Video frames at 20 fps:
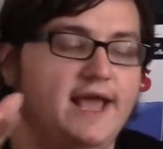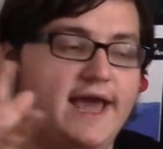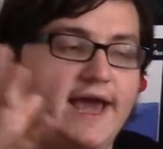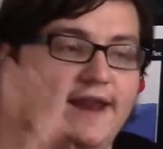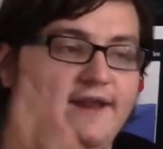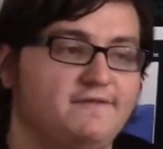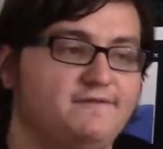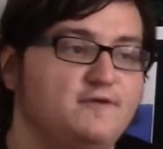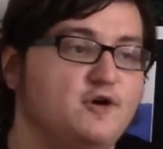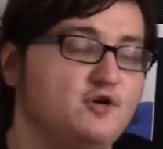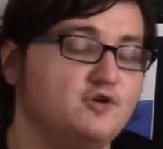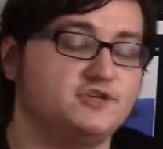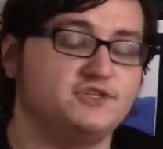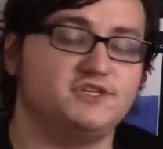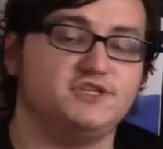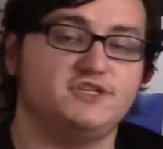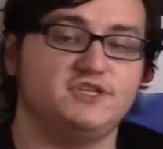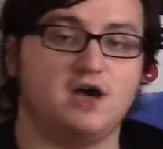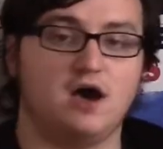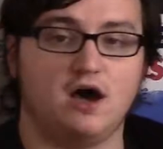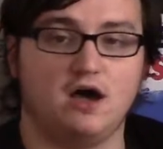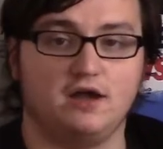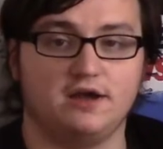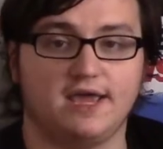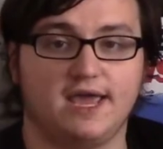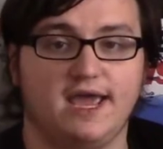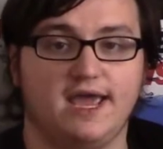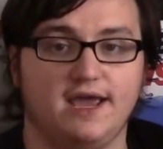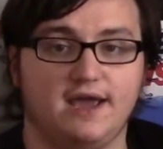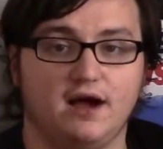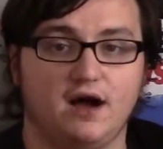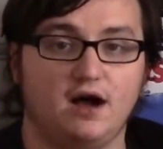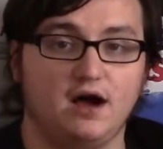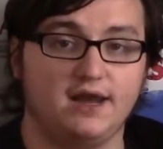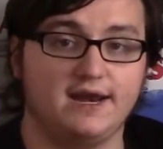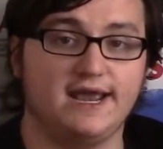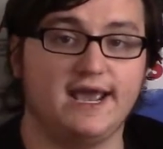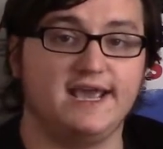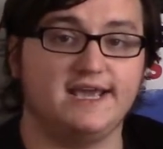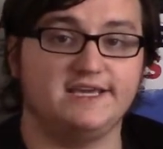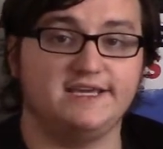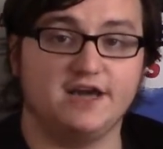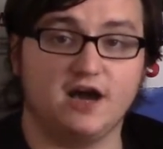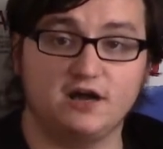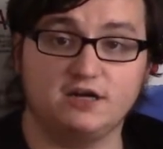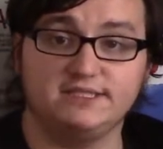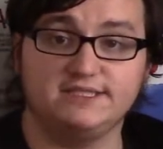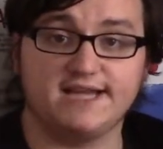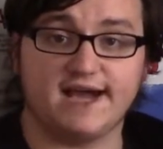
and it focuses on, on a young